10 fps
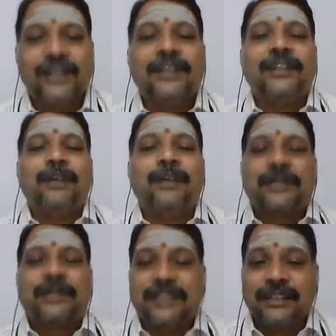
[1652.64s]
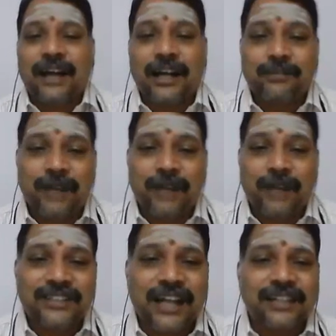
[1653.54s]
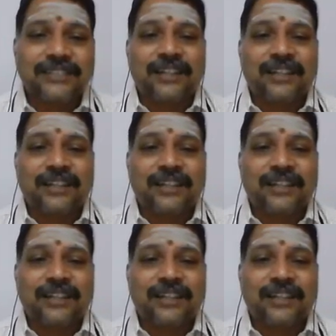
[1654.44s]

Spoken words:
The present AGMAR standard